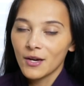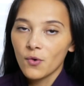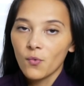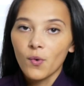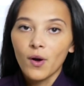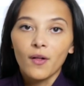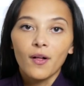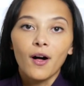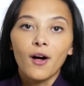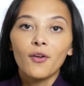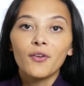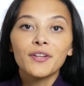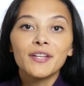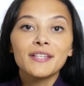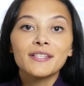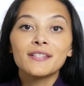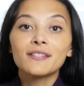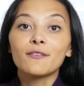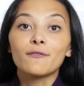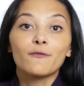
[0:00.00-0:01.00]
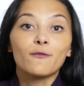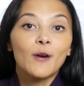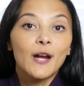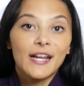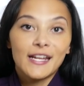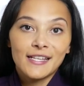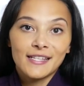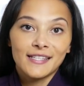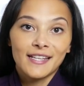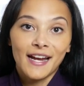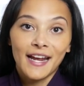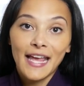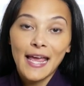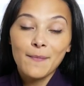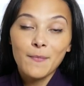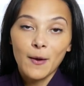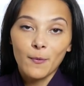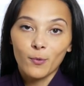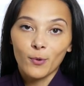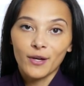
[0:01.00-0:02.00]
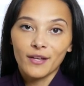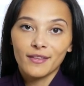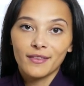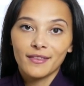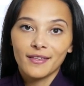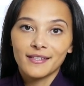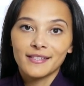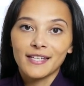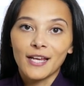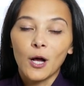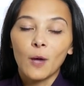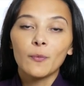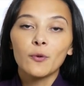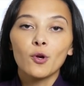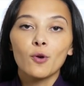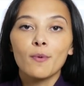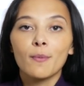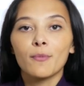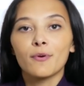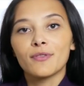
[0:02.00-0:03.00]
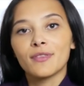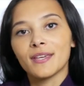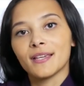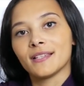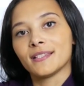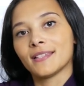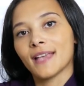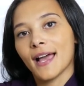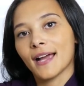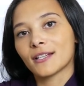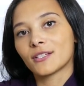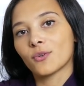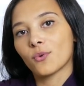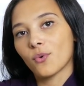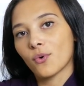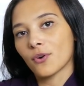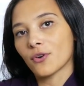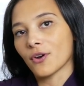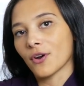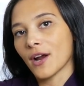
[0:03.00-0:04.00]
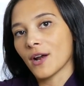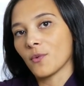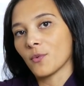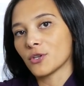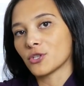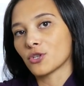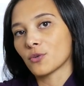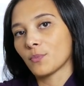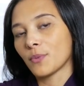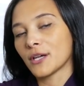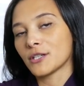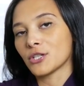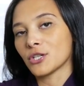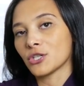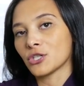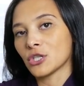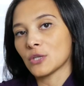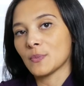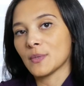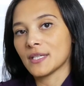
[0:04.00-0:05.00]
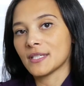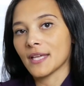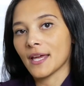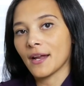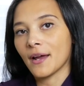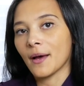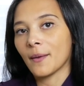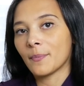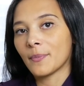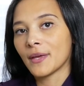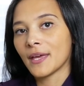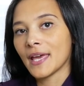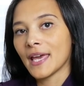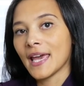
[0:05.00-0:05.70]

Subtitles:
Well, all it is a phrase that I came up with to help you remember the exact order in which your budget should be set up